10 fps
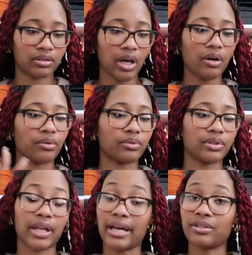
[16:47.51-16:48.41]
Oh,
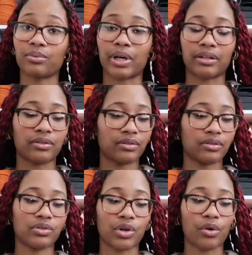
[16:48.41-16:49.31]
last one.
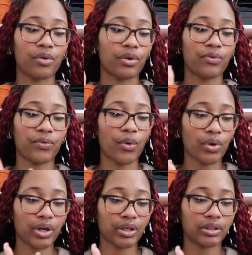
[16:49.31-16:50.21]
So
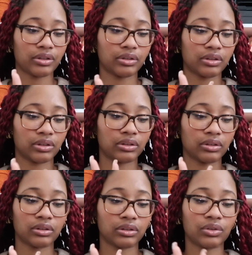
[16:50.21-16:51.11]
four
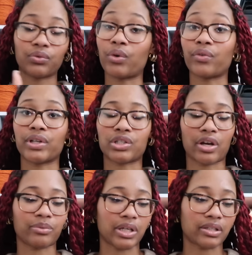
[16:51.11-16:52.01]
finished
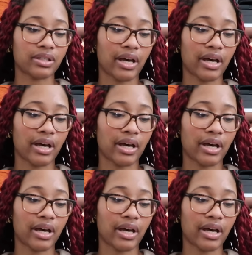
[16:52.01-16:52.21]
objects.